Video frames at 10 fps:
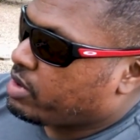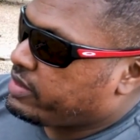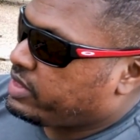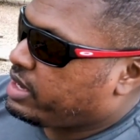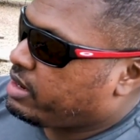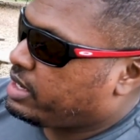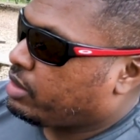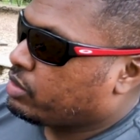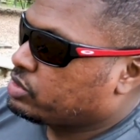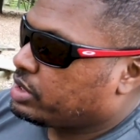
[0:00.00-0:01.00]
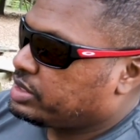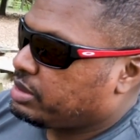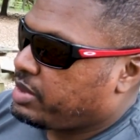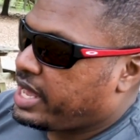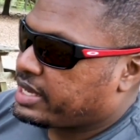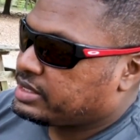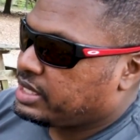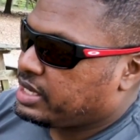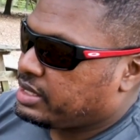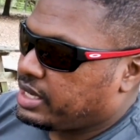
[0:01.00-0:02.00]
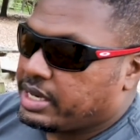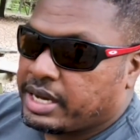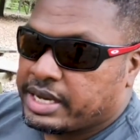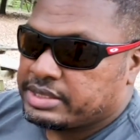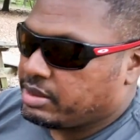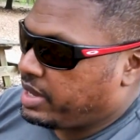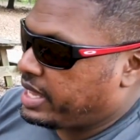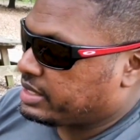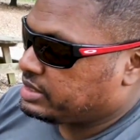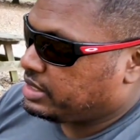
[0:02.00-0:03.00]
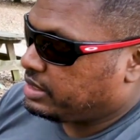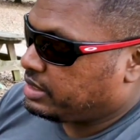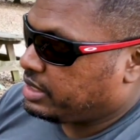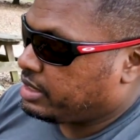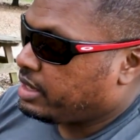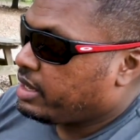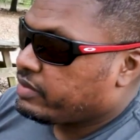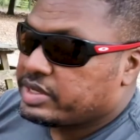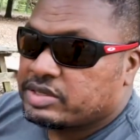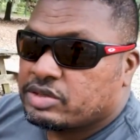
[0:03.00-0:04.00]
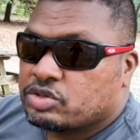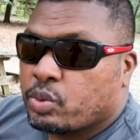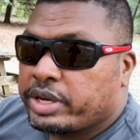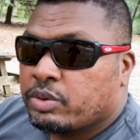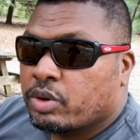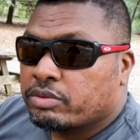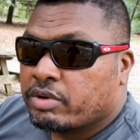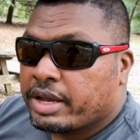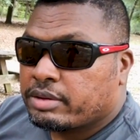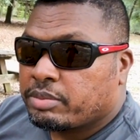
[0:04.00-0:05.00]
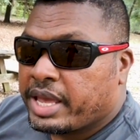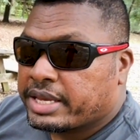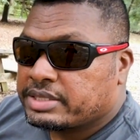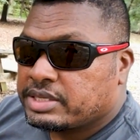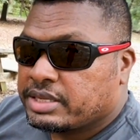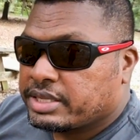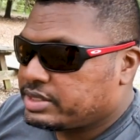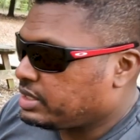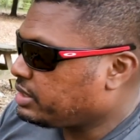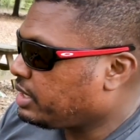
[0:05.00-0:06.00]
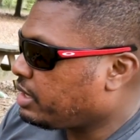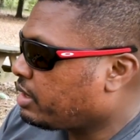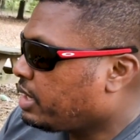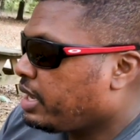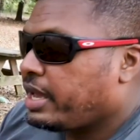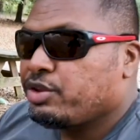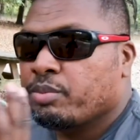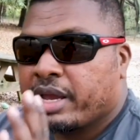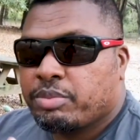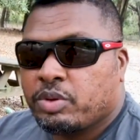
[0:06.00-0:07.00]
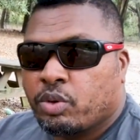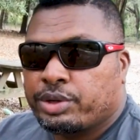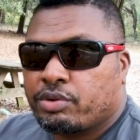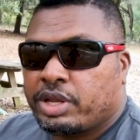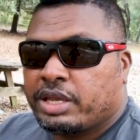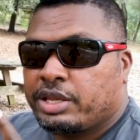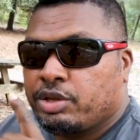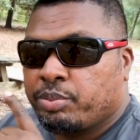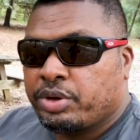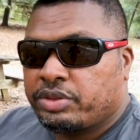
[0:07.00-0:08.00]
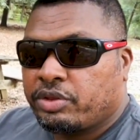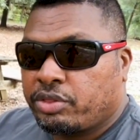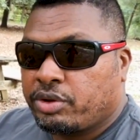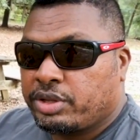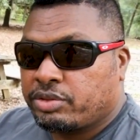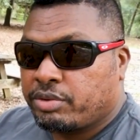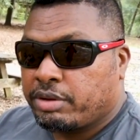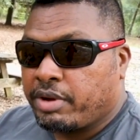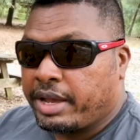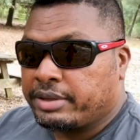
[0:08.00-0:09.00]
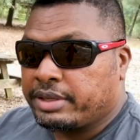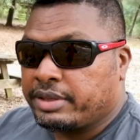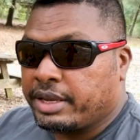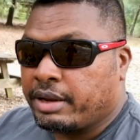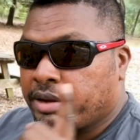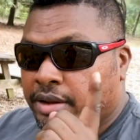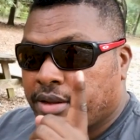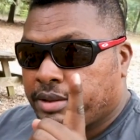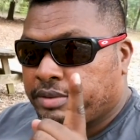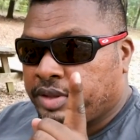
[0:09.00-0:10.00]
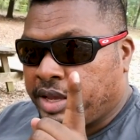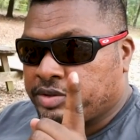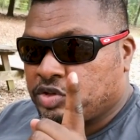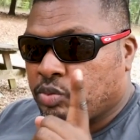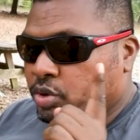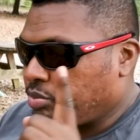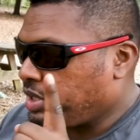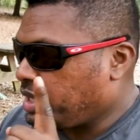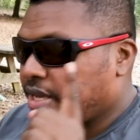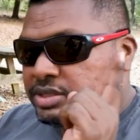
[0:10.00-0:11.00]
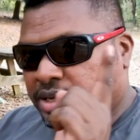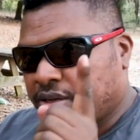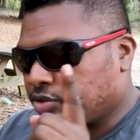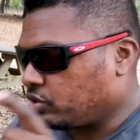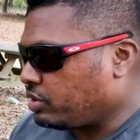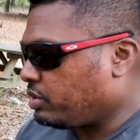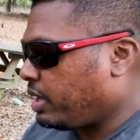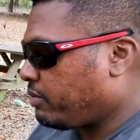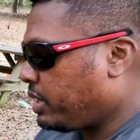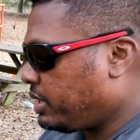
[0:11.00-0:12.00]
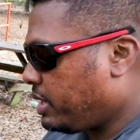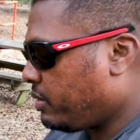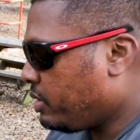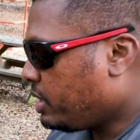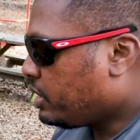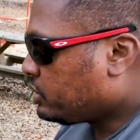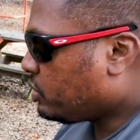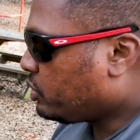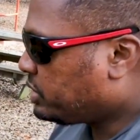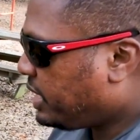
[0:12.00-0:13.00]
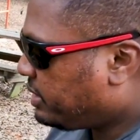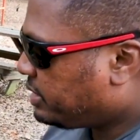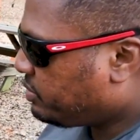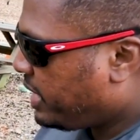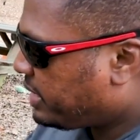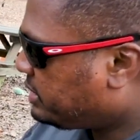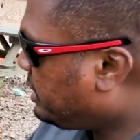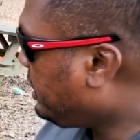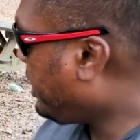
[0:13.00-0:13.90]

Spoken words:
right there, it holds onto the magazine and it hides the magazine in there. This is the 21 round magazine that's in here. And you might be wondering, can you put the 33 round in there? The answer would be yes, and I'll show you that right now. So we'll take this magazine